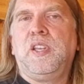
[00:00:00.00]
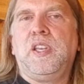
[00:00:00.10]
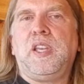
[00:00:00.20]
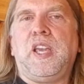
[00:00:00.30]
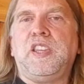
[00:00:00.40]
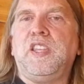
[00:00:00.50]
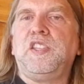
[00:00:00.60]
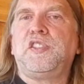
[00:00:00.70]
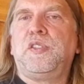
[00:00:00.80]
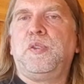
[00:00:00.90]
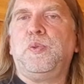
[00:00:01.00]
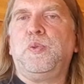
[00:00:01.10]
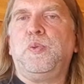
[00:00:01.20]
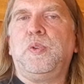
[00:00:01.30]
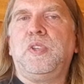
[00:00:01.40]
at least
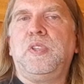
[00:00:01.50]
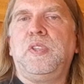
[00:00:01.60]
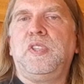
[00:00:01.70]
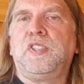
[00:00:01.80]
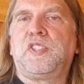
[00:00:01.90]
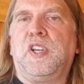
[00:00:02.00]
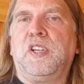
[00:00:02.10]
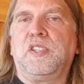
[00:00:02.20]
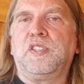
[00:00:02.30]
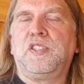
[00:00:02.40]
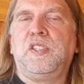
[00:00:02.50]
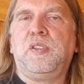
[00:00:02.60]
two songs,